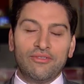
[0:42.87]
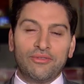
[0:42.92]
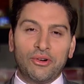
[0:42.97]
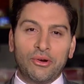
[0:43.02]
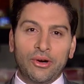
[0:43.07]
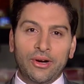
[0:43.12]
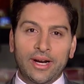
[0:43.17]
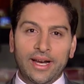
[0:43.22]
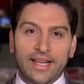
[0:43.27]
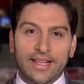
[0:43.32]

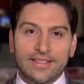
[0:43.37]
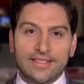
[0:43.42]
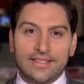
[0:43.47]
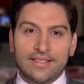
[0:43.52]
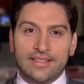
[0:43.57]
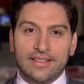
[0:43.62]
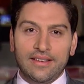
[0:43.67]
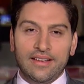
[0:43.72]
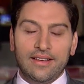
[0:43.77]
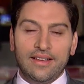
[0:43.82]
over our
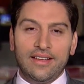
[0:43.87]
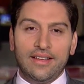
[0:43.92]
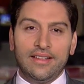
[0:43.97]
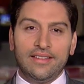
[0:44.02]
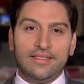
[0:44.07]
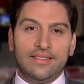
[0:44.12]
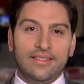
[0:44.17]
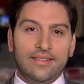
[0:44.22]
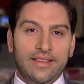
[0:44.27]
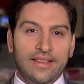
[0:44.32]
heads
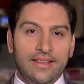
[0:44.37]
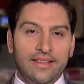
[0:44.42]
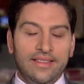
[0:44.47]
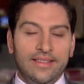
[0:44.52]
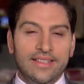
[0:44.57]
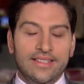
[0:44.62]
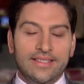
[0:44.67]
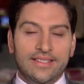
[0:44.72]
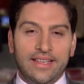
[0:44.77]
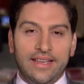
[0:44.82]
uh,
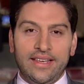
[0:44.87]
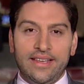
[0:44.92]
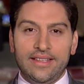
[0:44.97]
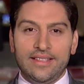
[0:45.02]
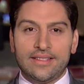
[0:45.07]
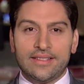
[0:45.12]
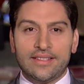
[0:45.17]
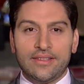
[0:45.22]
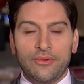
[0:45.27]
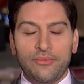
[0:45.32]
in these
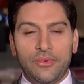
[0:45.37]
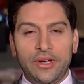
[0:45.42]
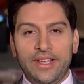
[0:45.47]
days.